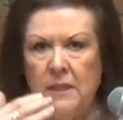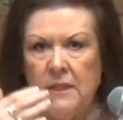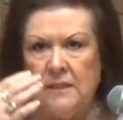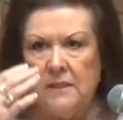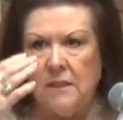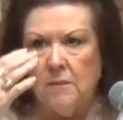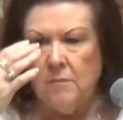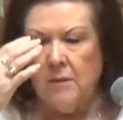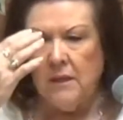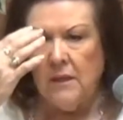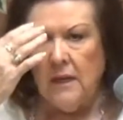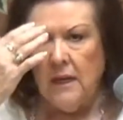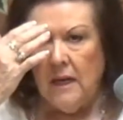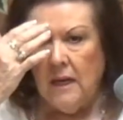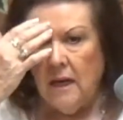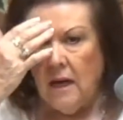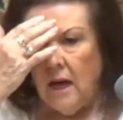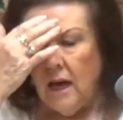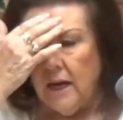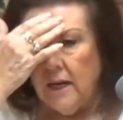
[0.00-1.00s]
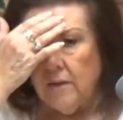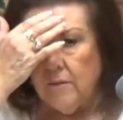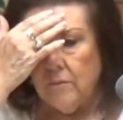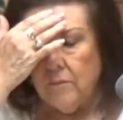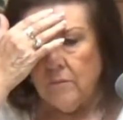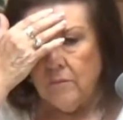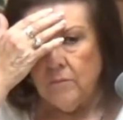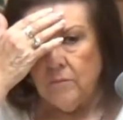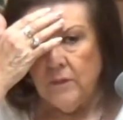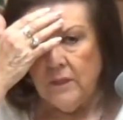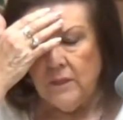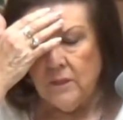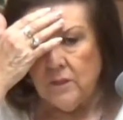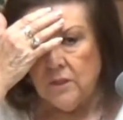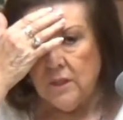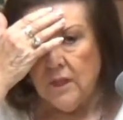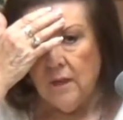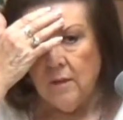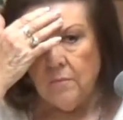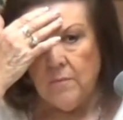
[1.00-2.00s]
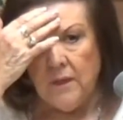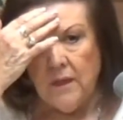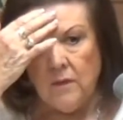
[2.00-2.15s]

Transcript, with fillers: He said, but I reached up